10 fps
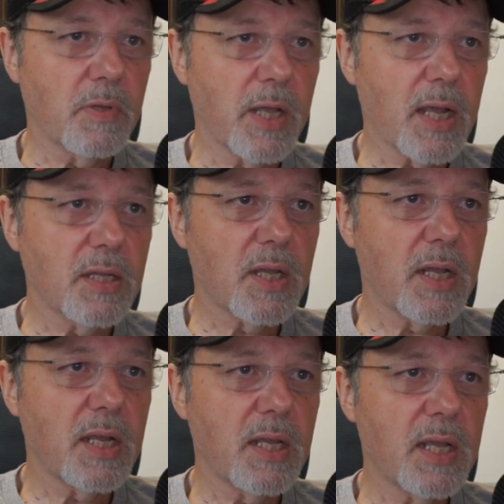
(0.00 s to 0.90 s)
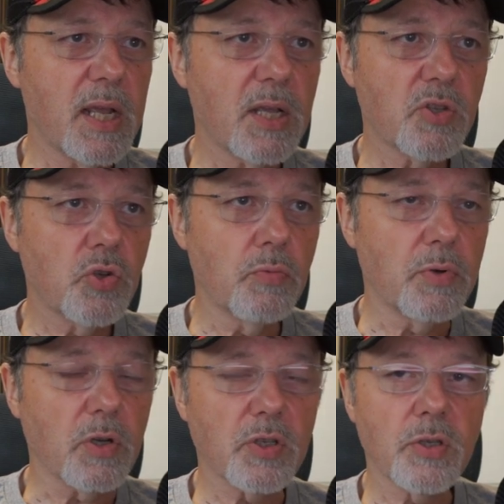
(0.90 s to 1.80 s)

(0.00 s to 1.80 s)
like I said, he has two books.